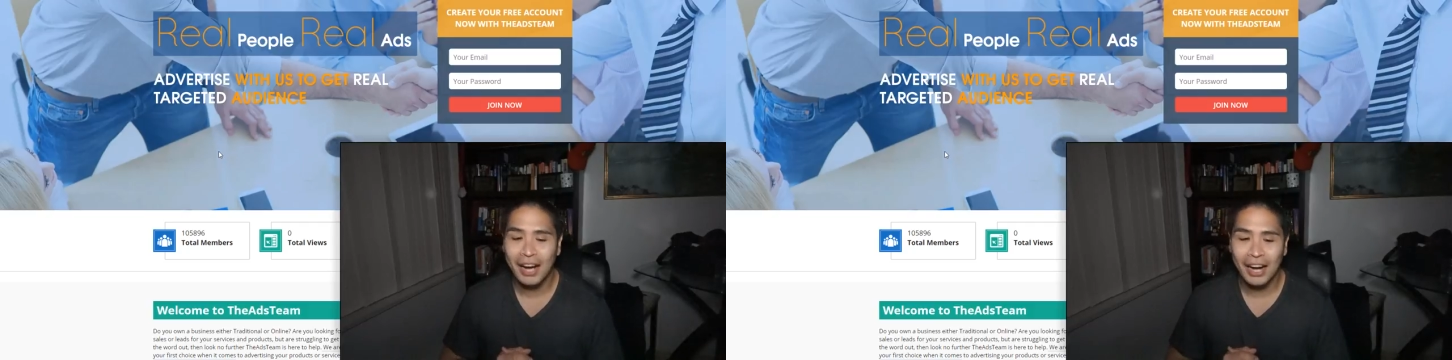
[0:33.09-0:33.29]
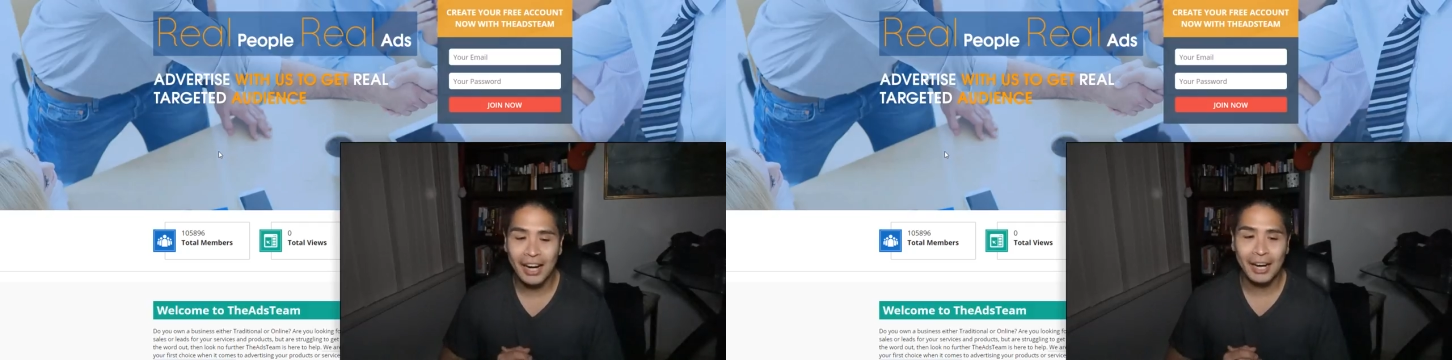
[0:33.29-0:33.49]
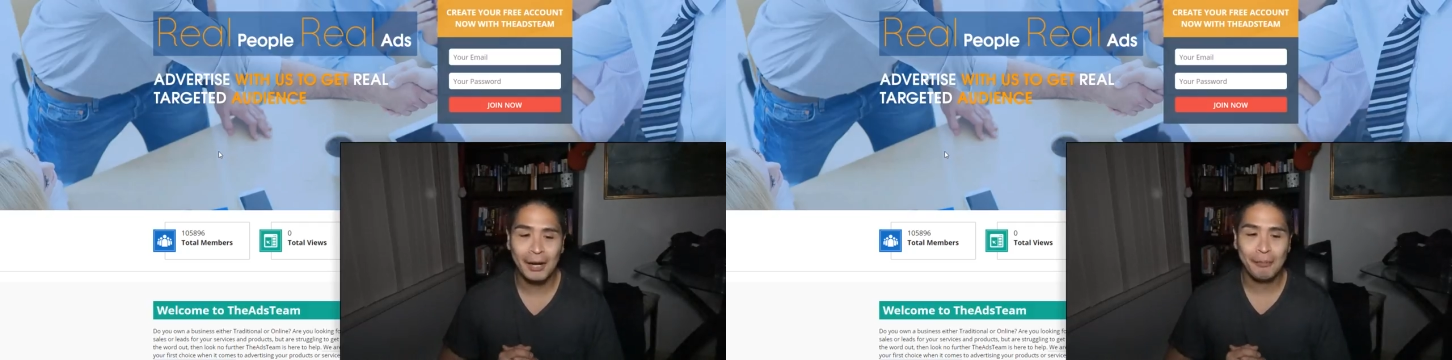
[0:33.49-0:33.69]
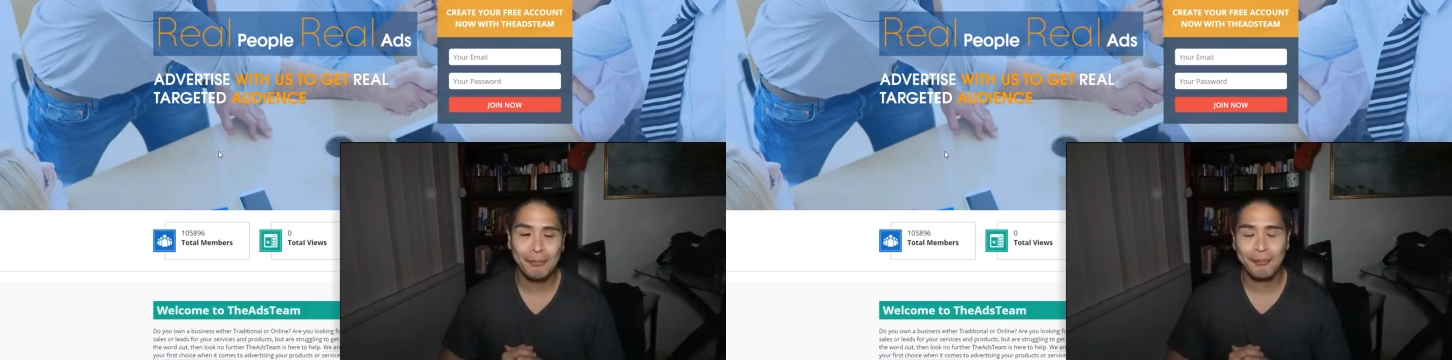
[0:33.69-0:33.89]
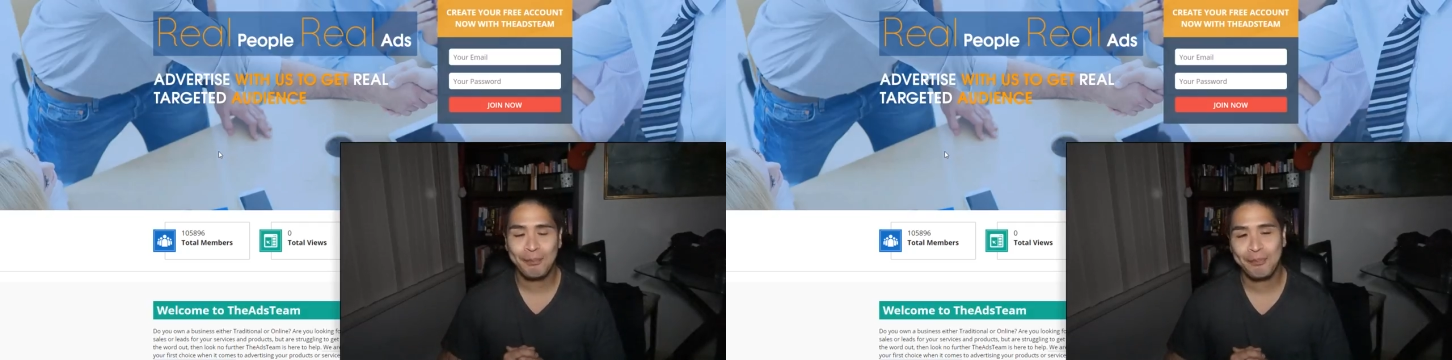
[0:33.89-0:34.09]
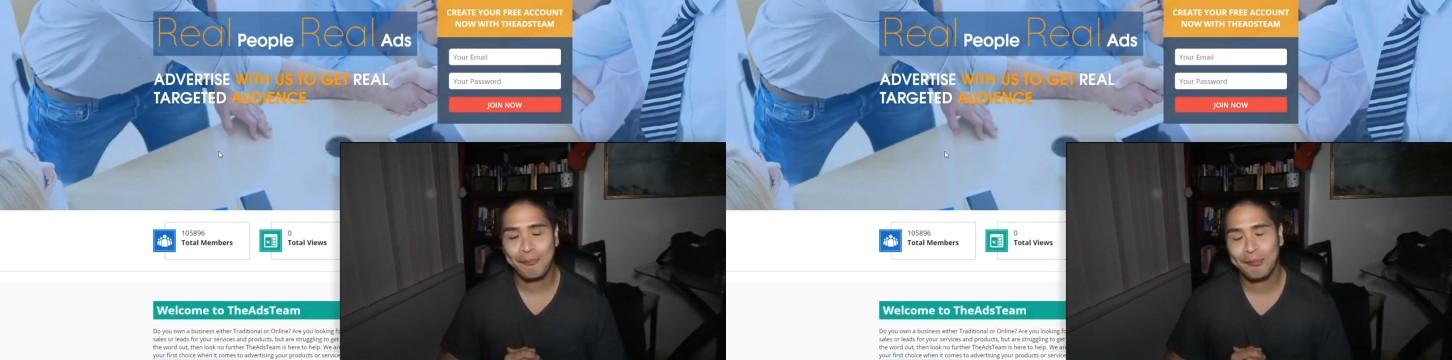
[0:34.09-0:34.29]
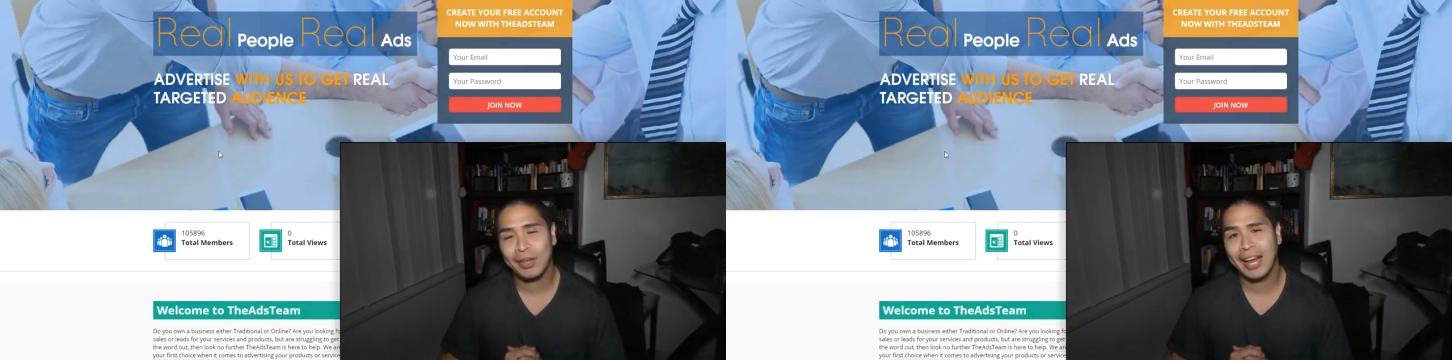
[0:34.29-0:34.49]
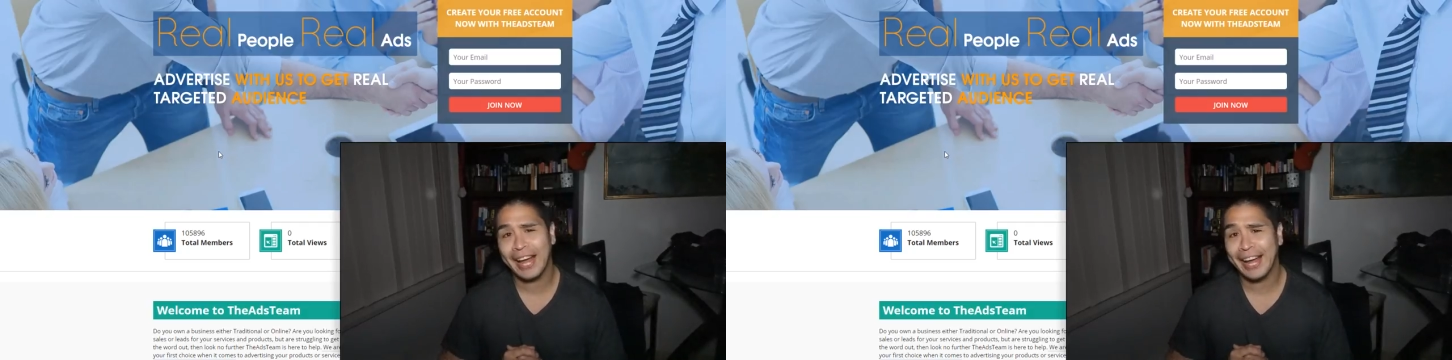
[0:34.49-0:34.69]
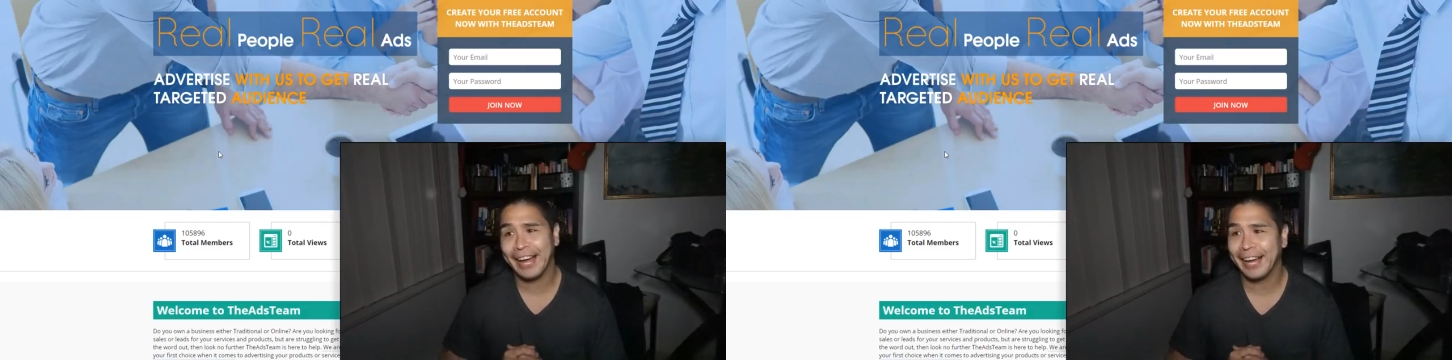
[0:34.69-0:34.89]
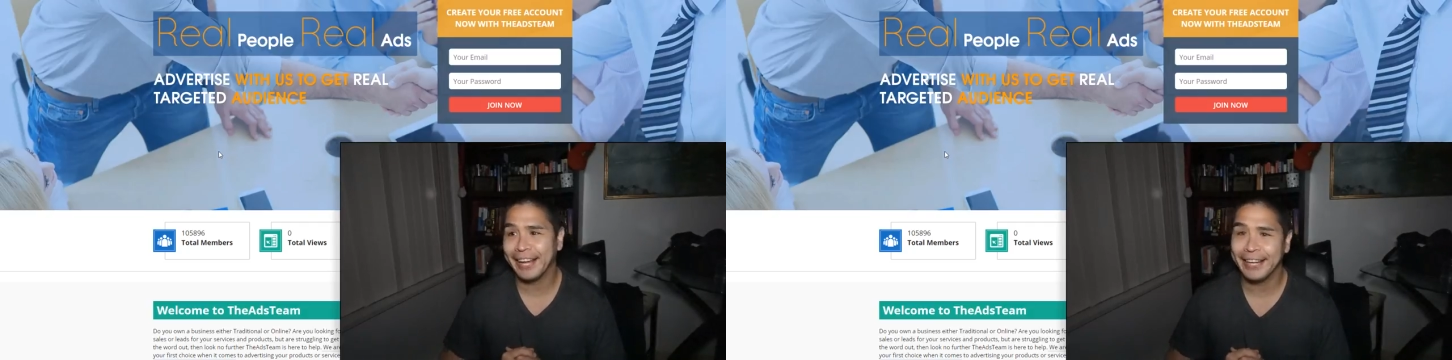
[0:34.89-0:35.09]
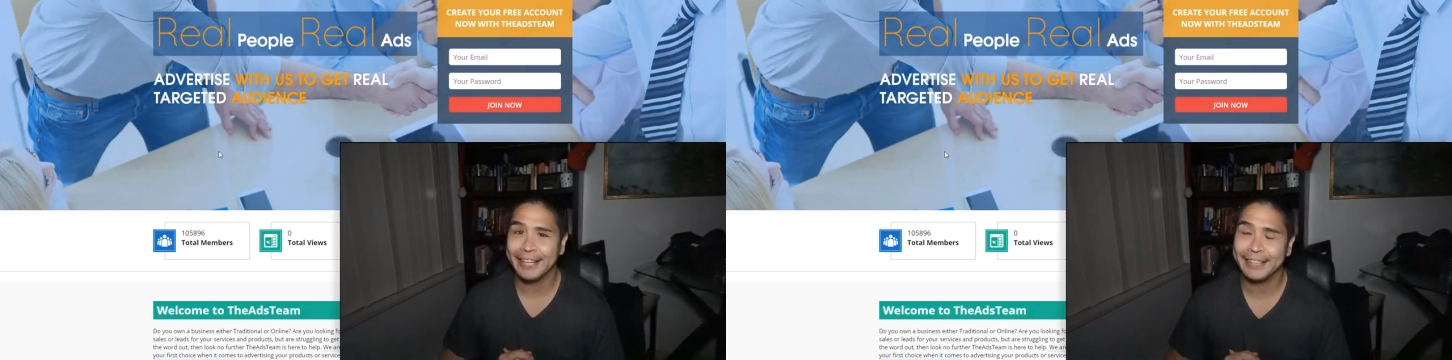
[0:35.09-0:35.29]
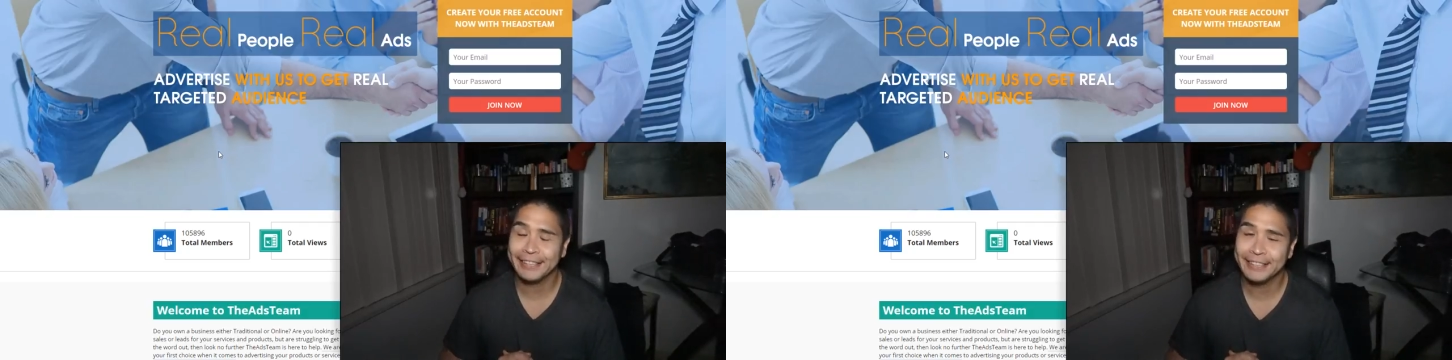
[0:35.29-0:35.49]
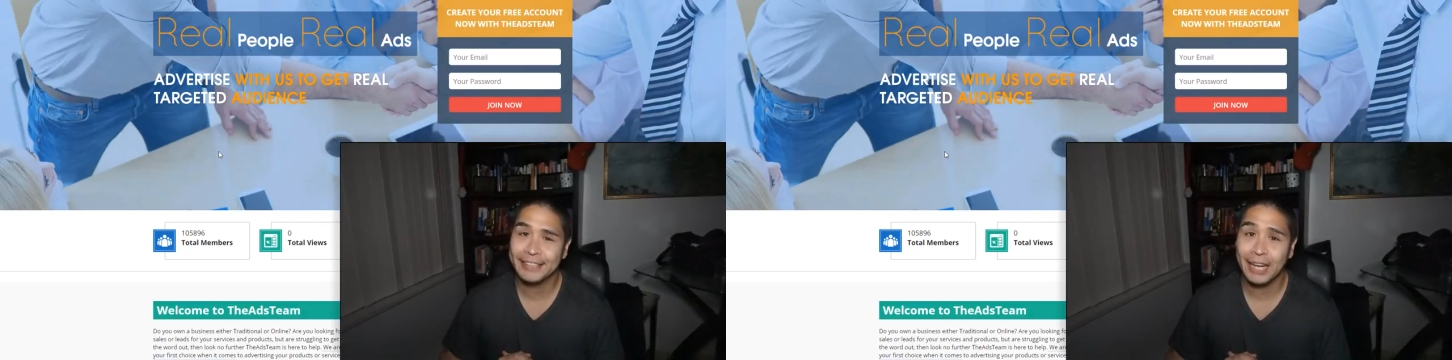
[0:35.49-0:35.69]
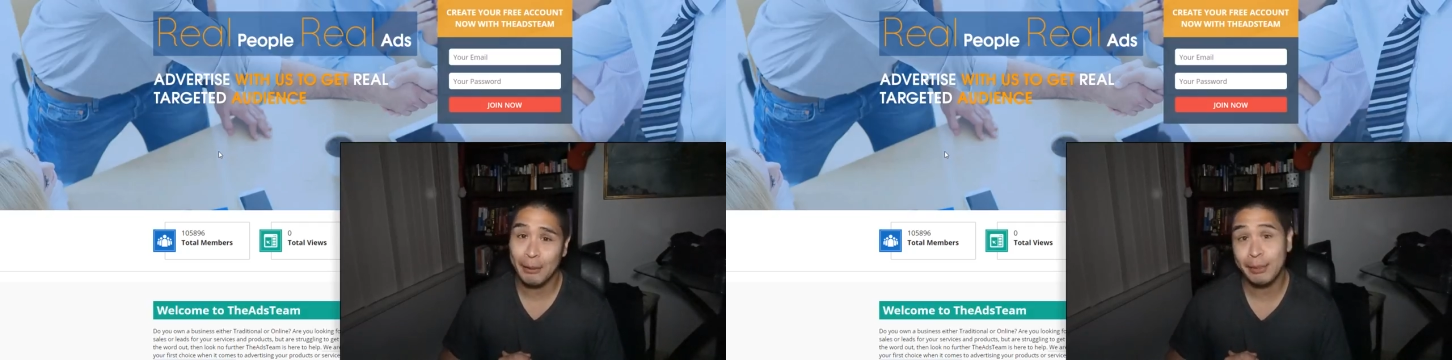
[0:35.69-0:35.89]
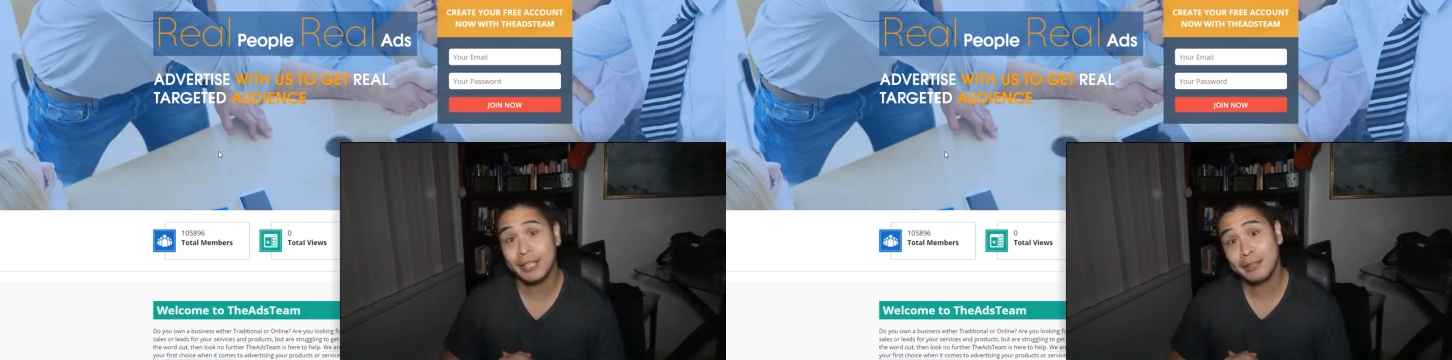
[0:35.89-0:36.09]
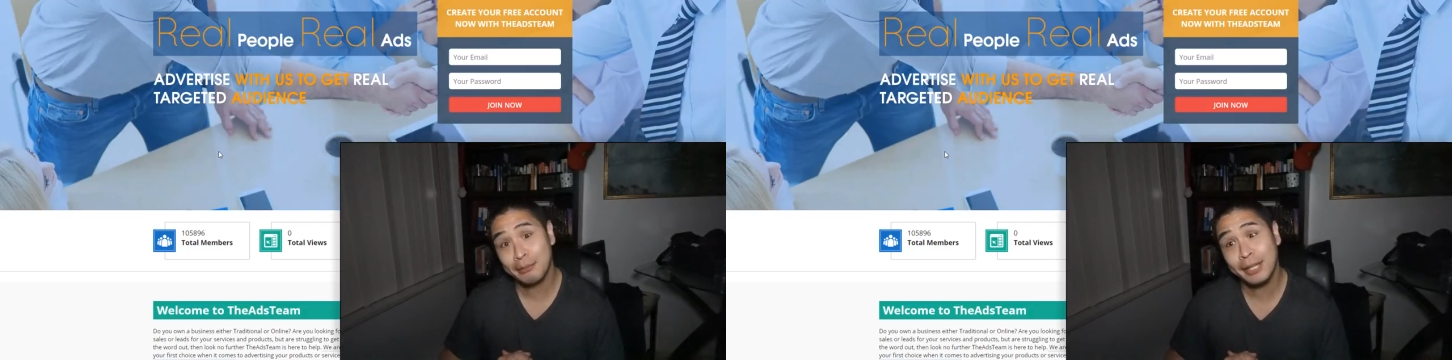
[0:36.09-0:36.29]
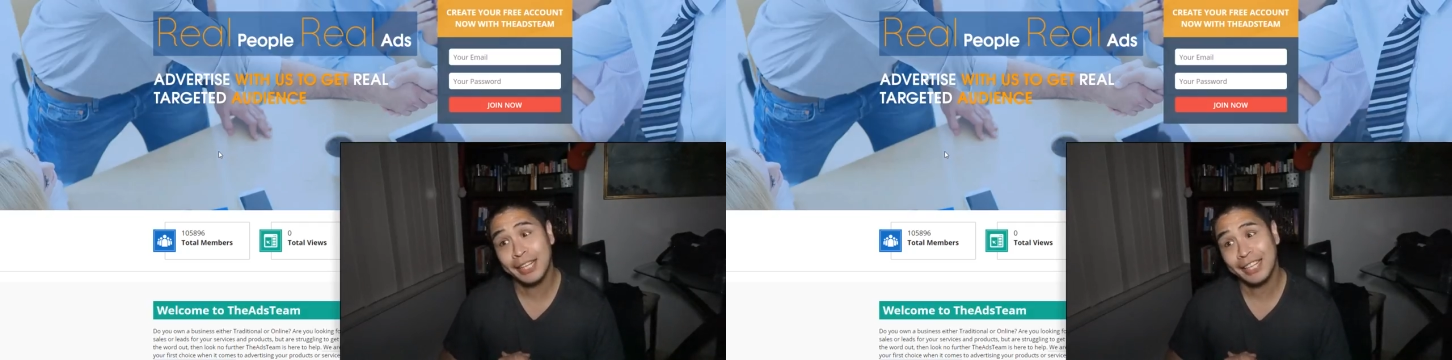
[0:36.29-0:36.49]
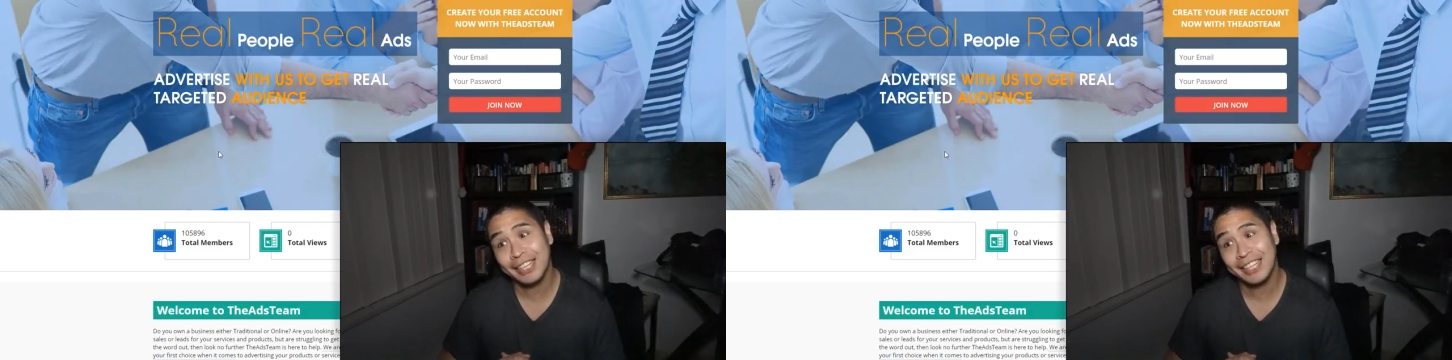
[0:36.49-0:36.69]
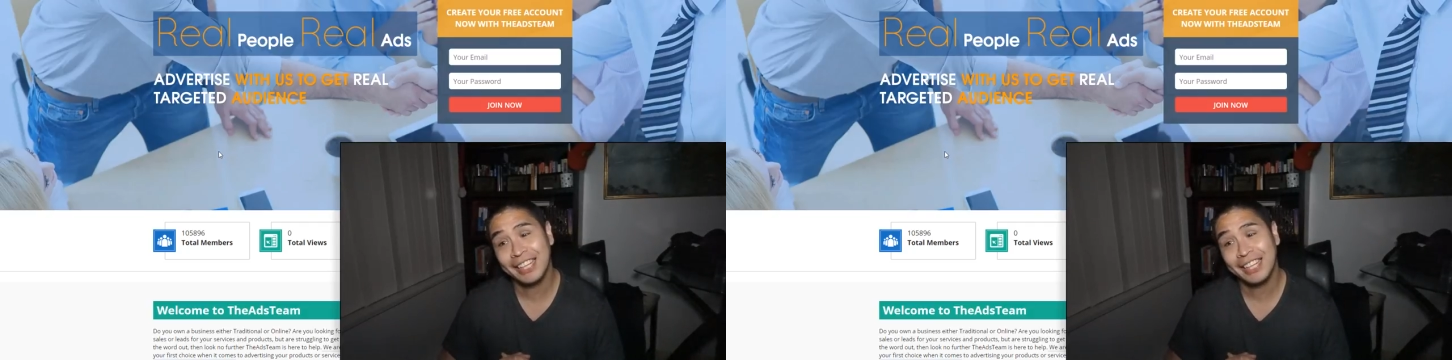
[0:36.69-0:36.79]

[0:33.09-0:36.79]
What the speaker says: And I made some money,